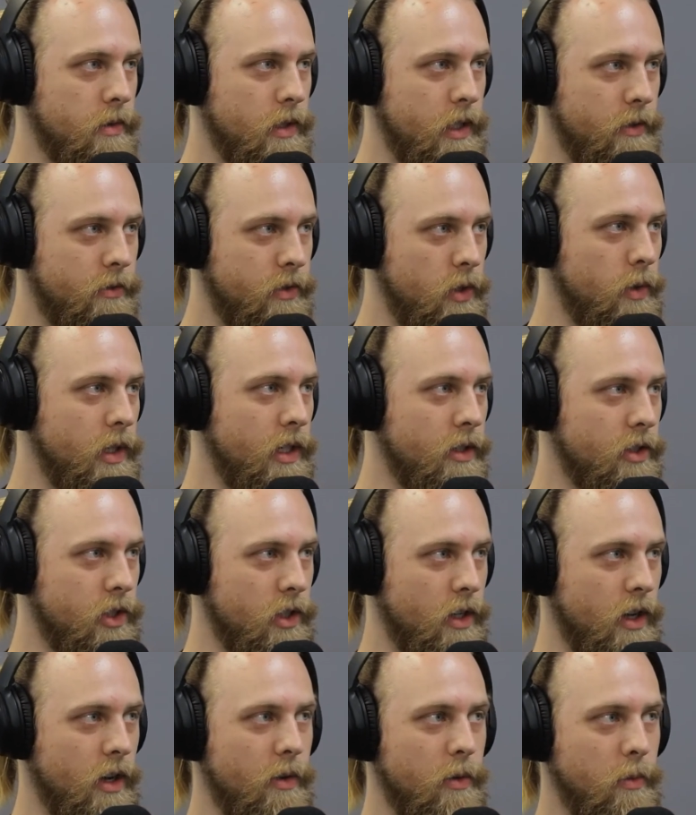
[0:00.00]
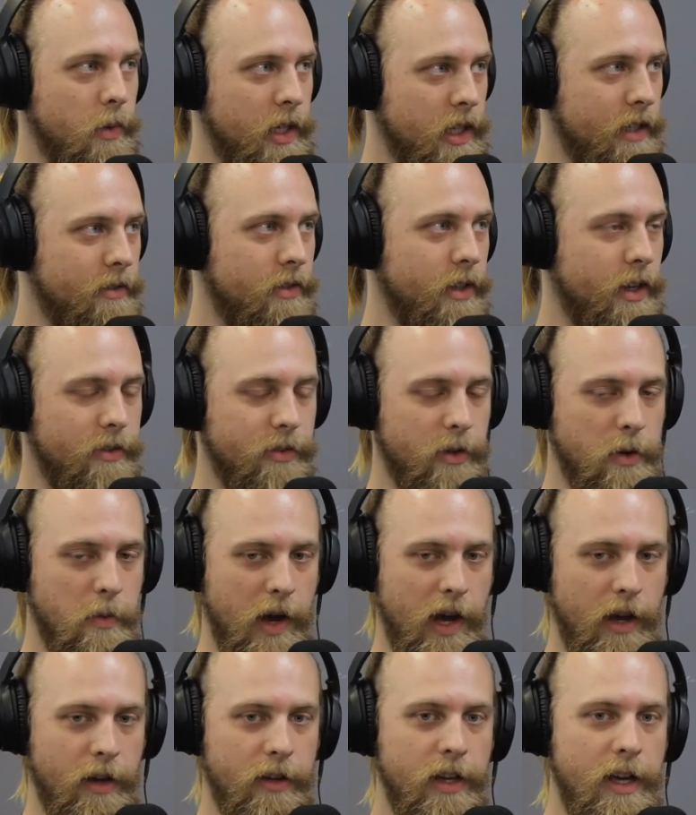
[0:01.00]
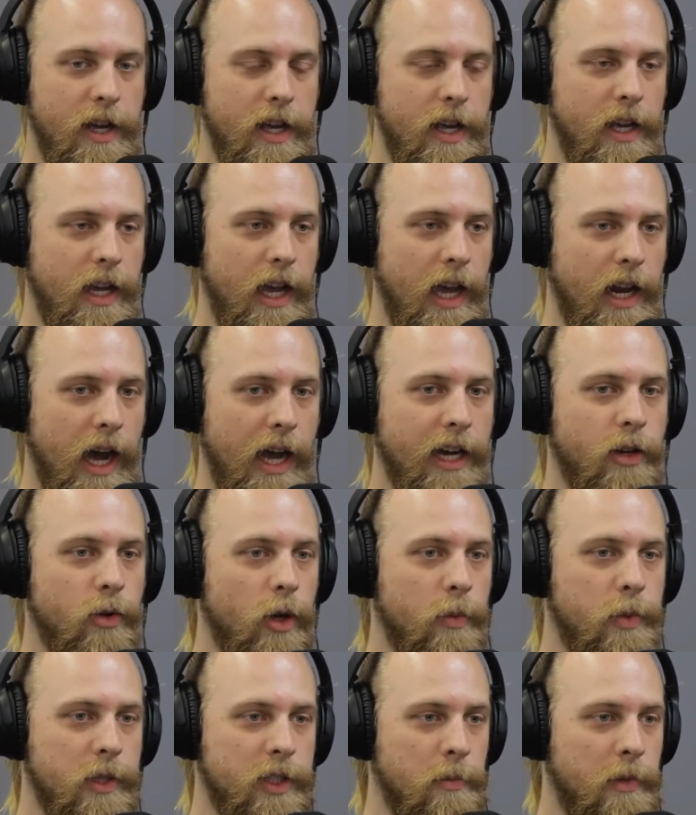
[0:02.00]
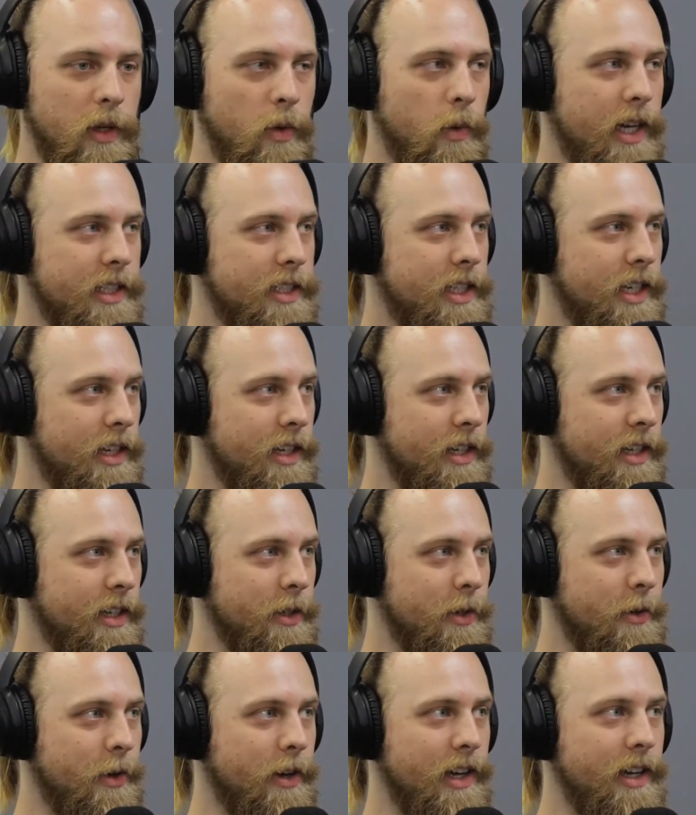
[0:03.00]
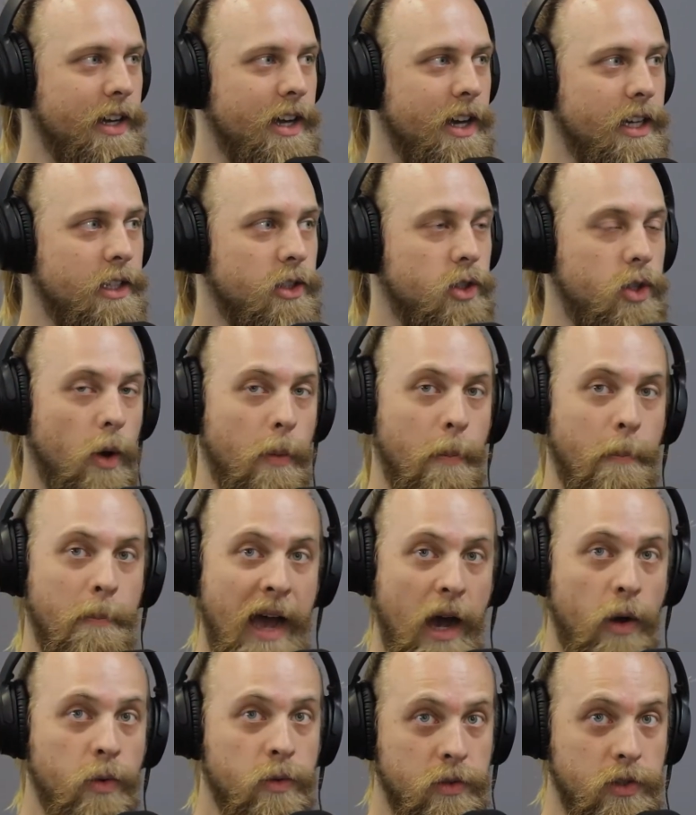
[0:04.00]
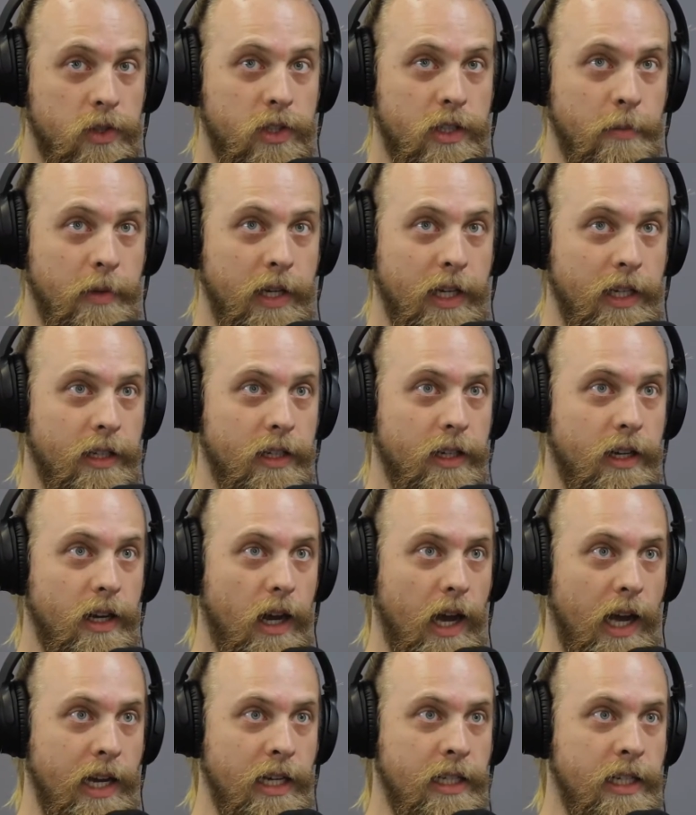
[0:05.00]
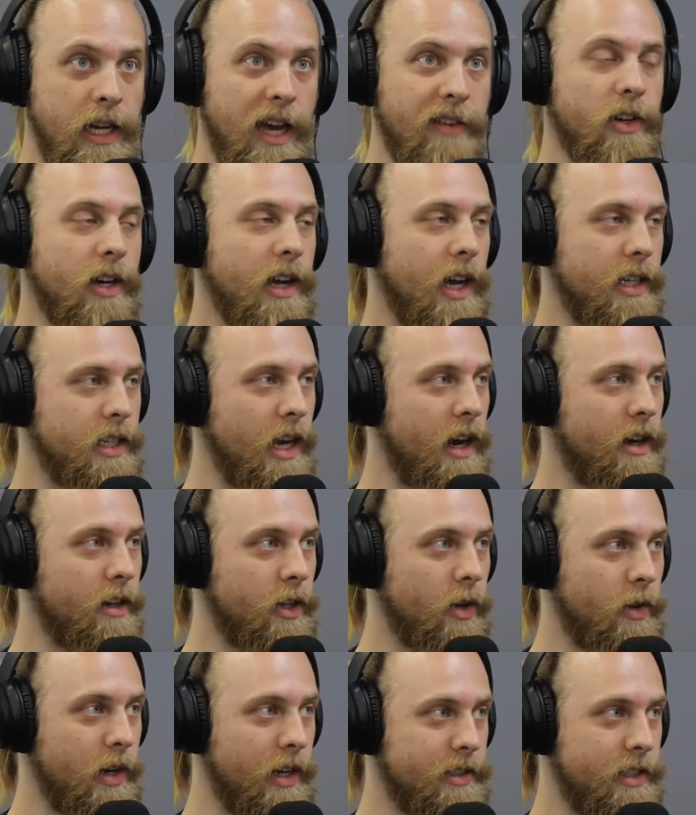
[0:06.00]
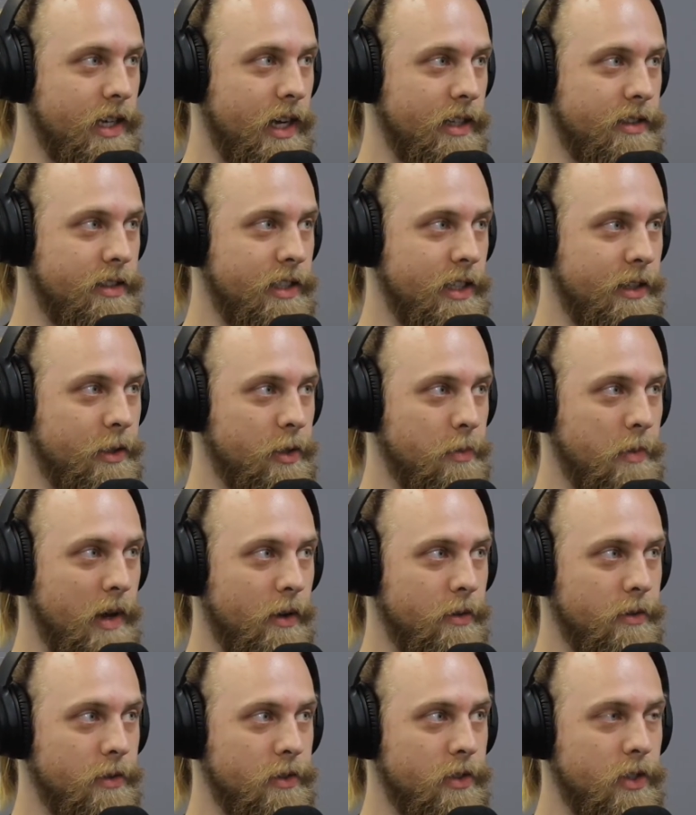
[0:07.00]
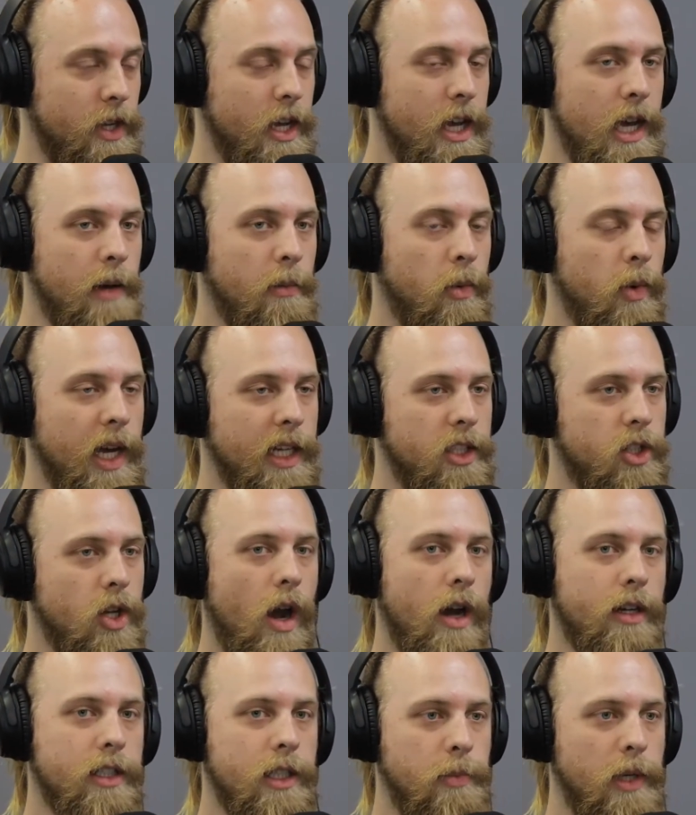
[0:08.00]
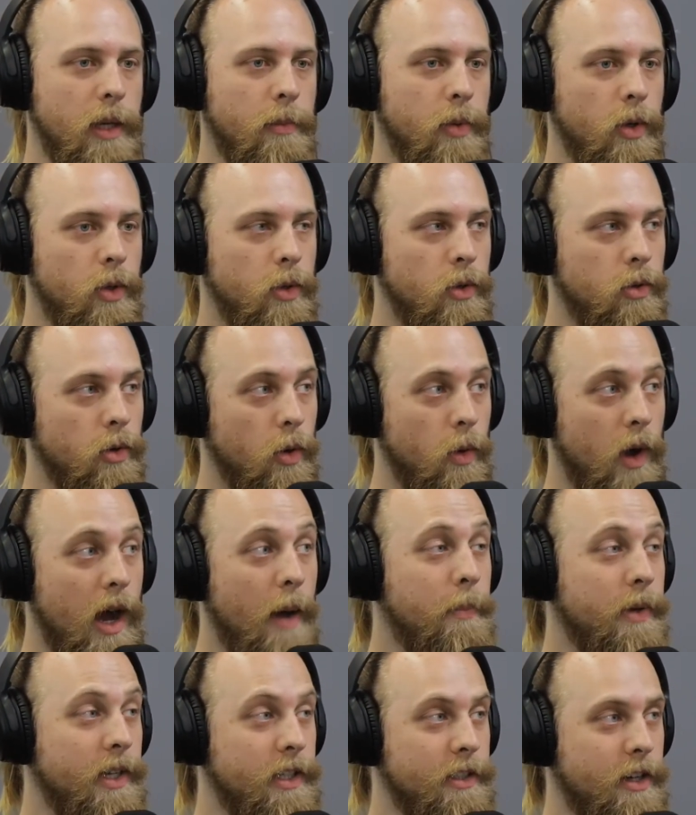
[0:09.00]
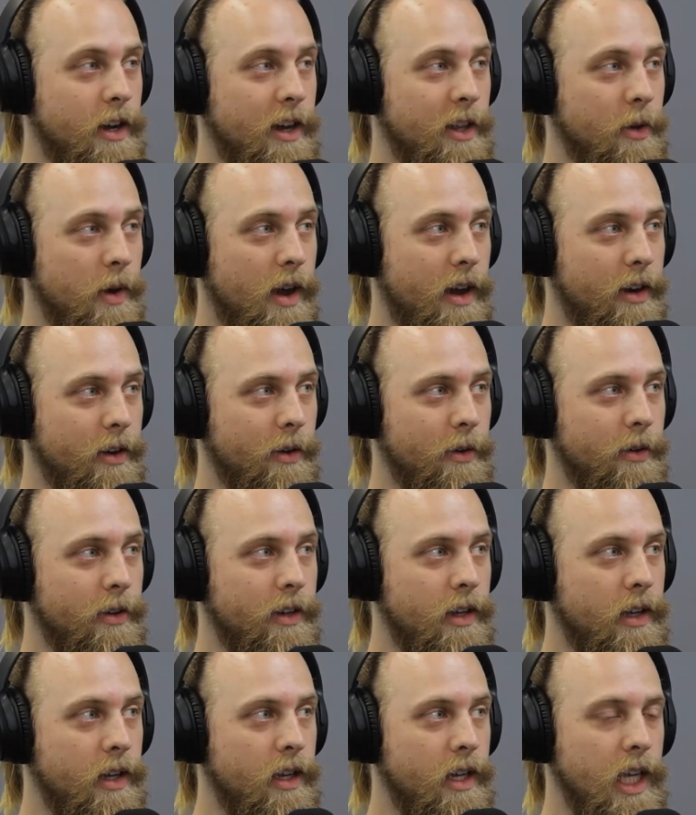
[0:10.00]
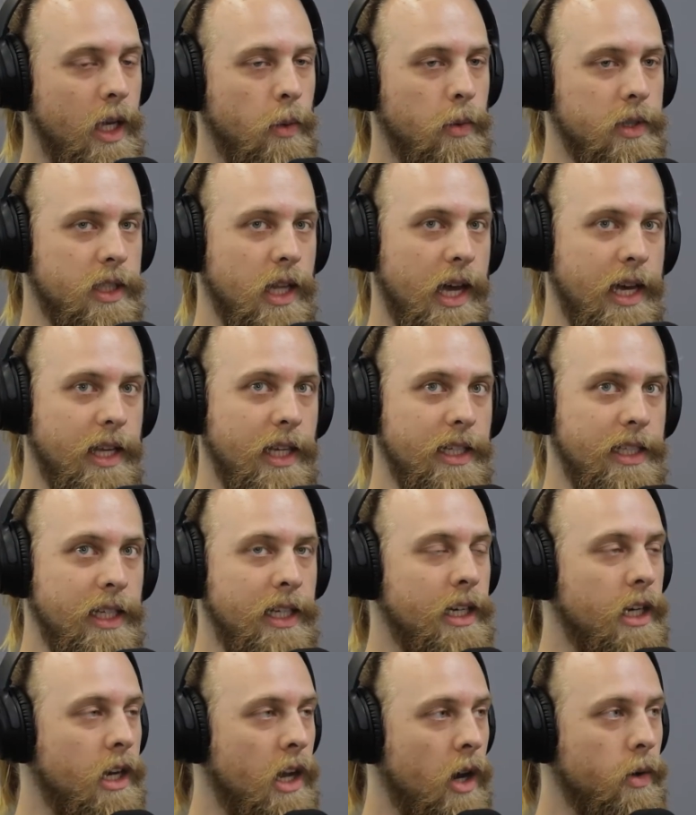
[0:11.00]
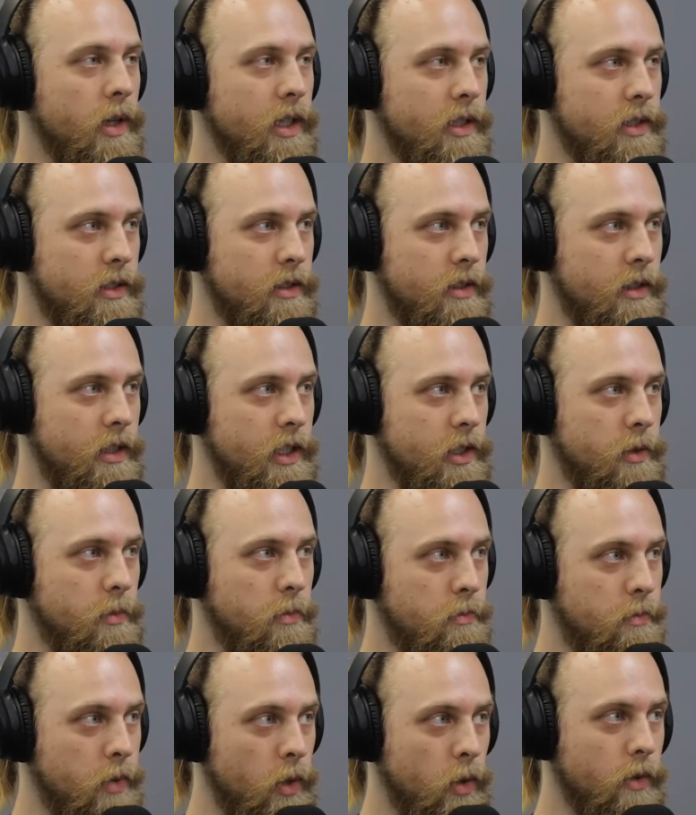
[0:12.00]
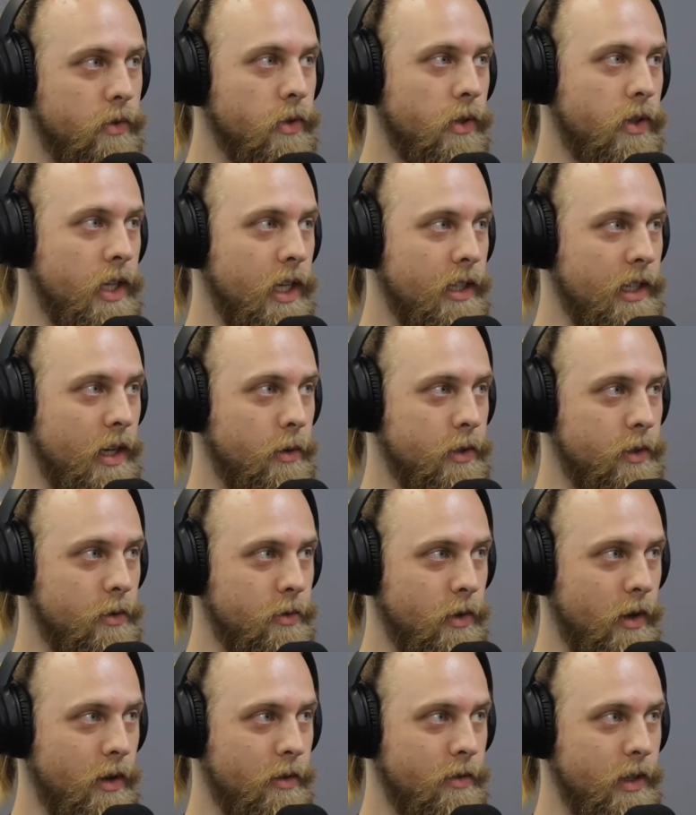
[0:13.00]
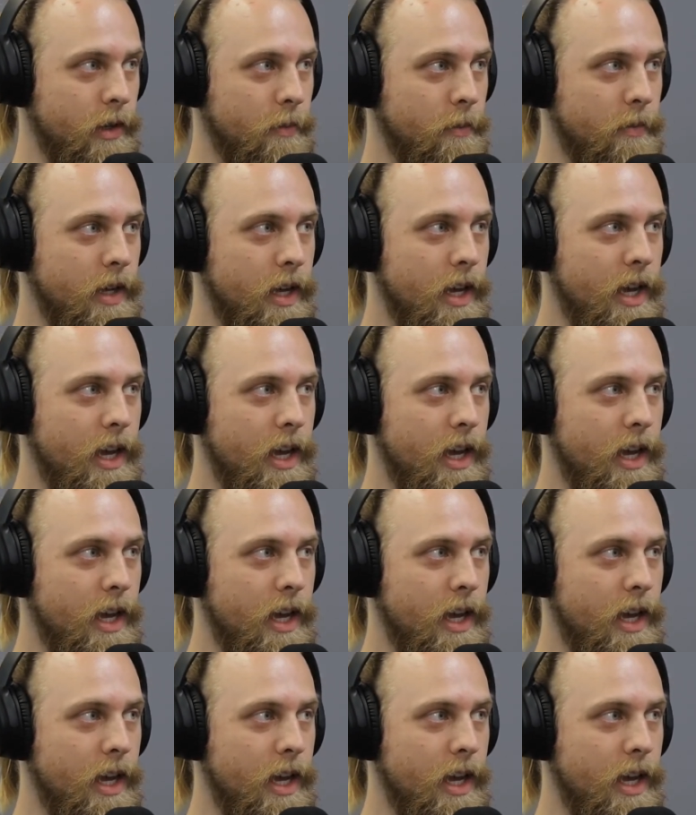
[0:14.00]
a few years ago and we lived there for a while. And I grew up as a Midwest kid in Illinois. So mountains to me, I never got tired of going outside and seeing those mountains. When I talked to people who grew up in Colorado, it was like they didn't notice this beautiful thing that was in front of them.